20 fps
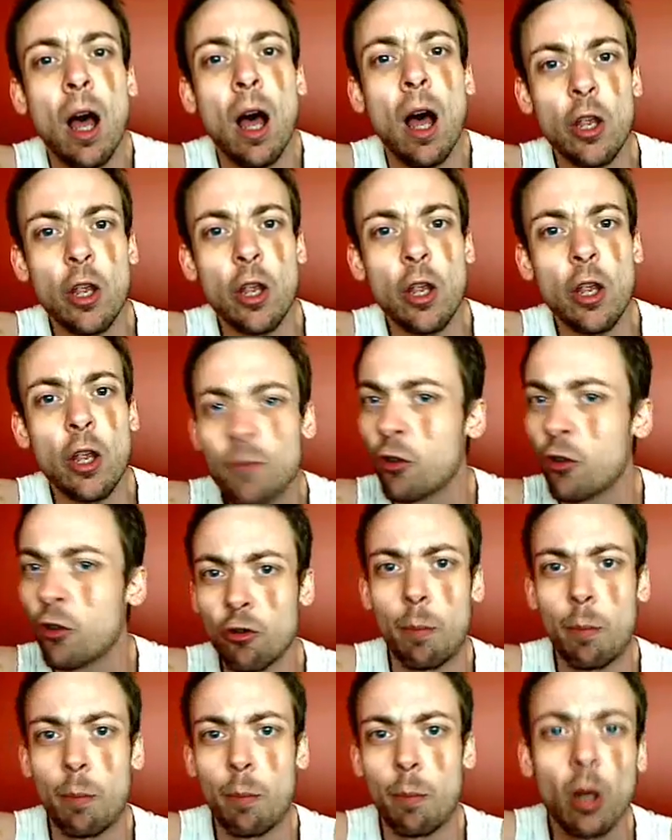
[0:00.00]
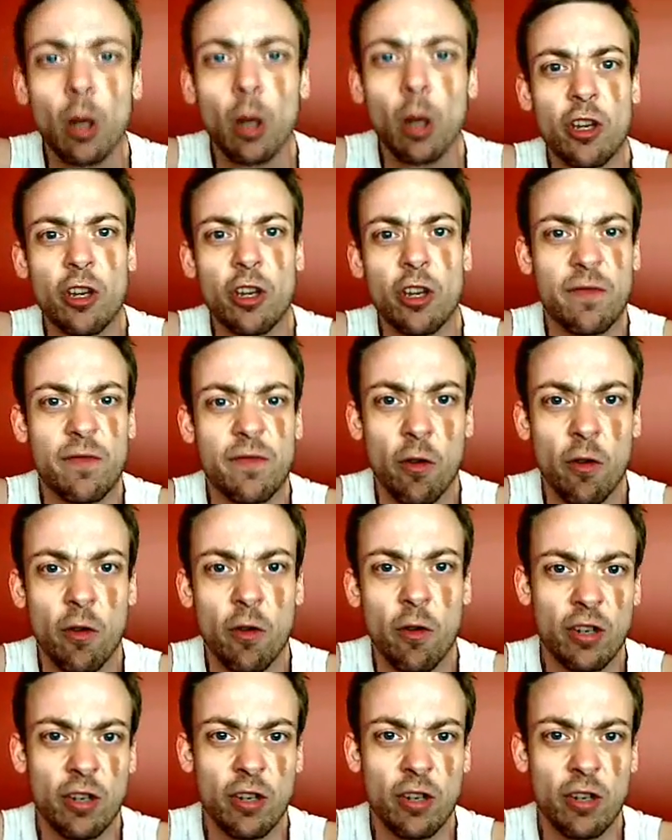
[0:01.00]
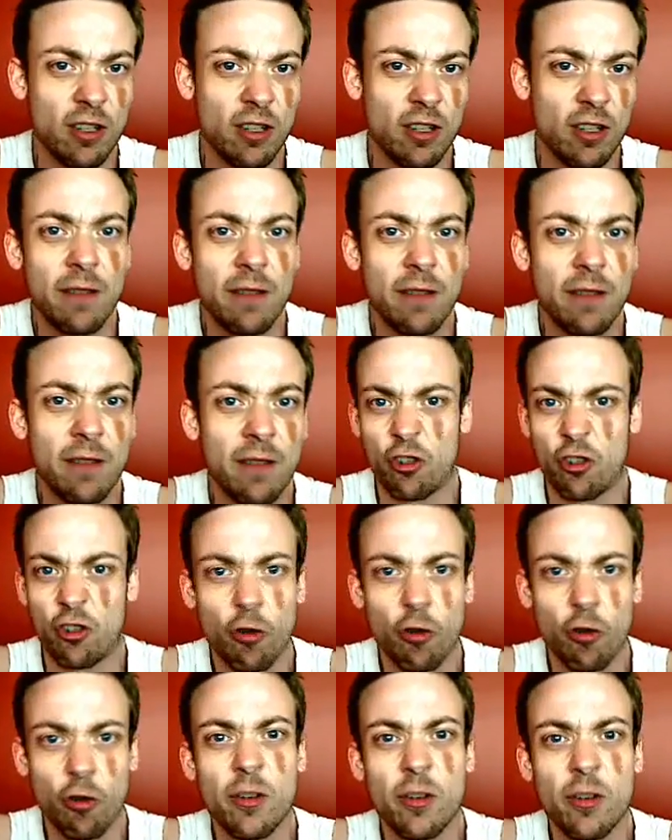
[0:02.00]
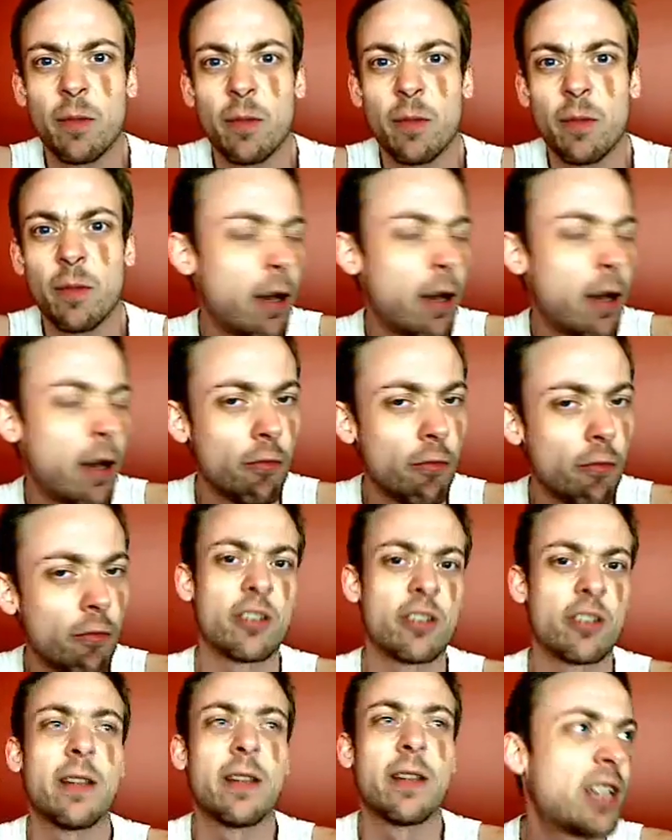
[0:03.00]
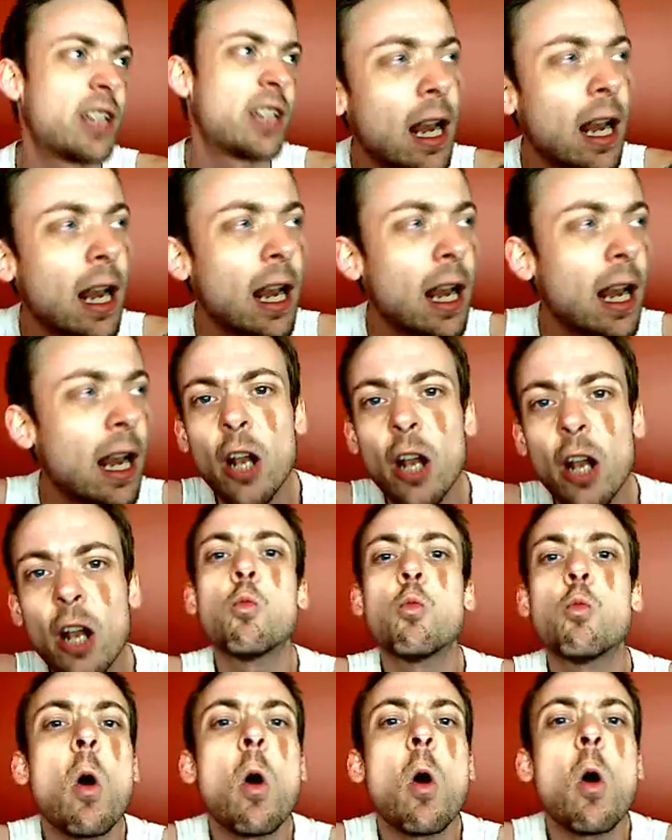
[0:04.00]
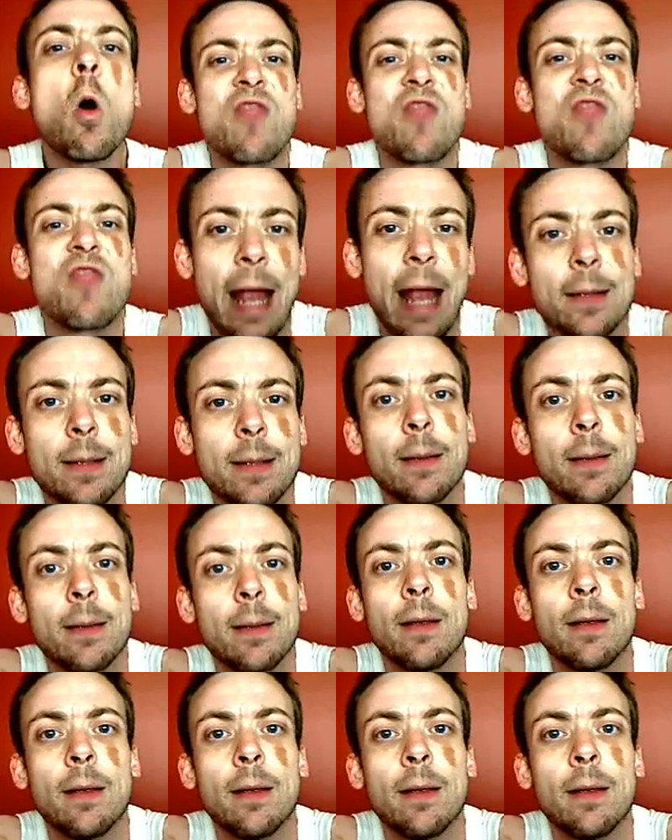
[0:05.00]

that I'm just an apologist for extremism and terrorists and the Taliban. I don't want that.